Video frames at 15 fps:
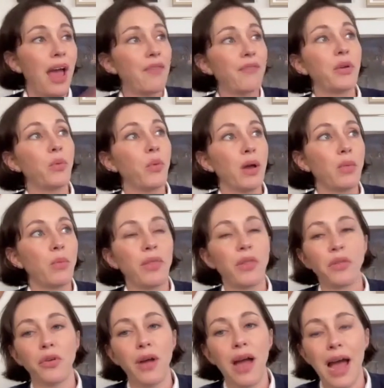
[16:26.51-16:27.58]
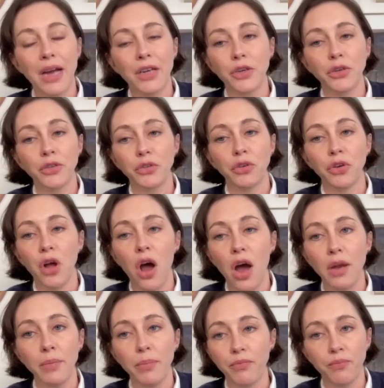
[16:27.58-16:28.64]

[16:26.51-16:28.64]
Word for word: everyone, whether they're actors or not